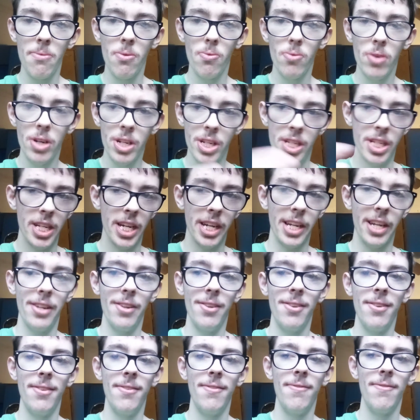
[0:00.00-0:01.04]
1 second.
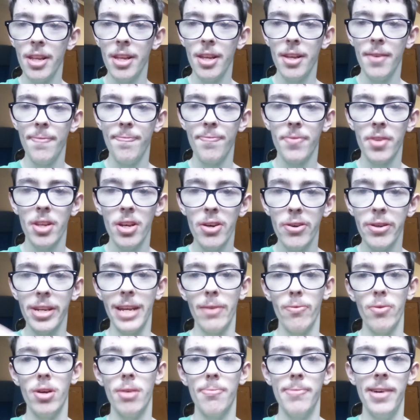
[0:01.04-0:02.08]
Okay,
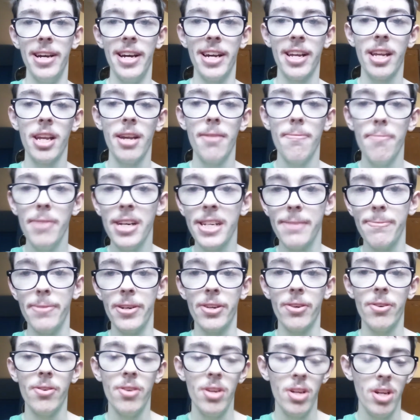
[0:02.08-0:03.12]
we're back. Much
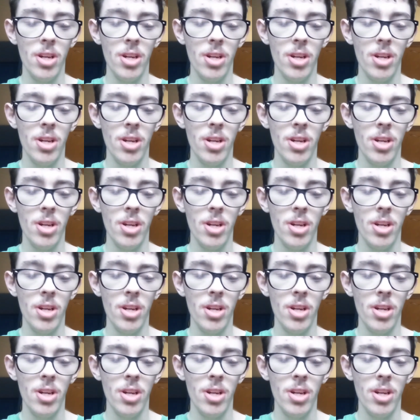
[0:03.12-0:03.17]
better.